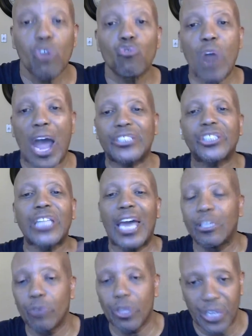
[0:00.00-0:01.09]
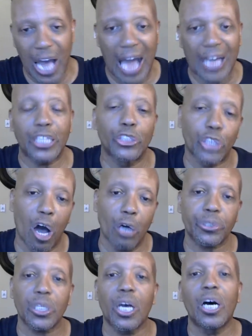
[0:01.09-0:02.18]
Right standing with God
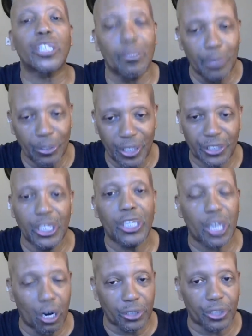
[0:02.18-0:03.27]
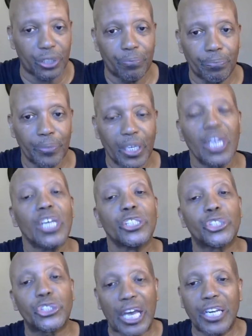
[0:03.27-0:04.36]
exalts a community, a culture.
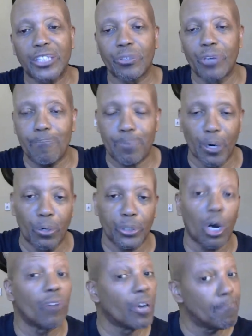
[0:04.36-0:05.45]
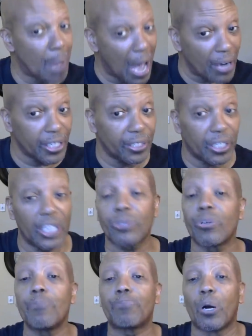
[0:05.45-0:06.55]
Sin is a reproach, a rebellion is a
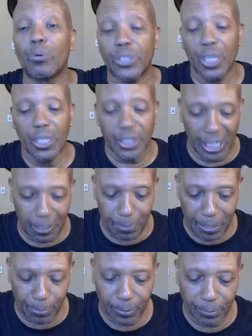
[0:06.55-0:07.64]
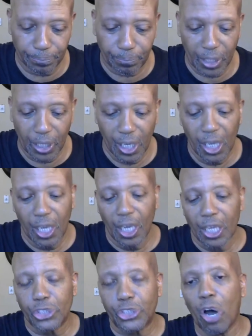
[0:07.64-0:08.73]
reproach to any
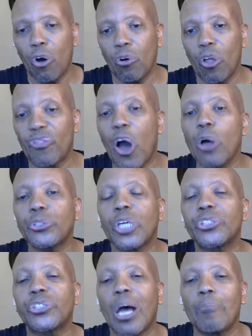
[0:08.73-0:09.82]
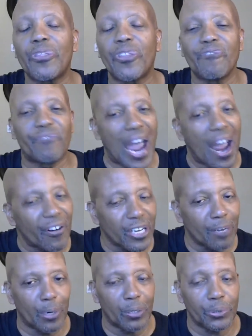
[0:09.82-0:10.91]
people. So those are some of the
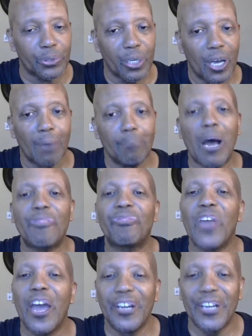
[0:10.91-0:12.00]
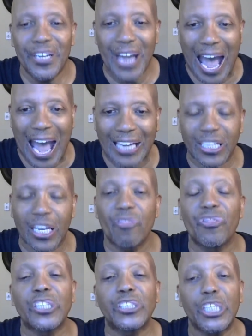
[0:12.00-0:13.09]
variables, but they're not
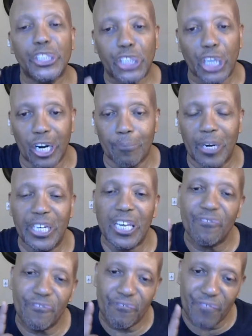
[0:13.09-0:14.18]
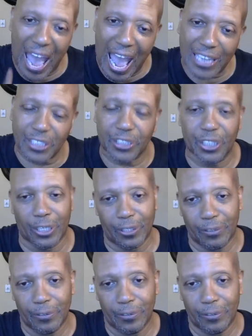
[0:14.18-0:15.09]
the determining factor.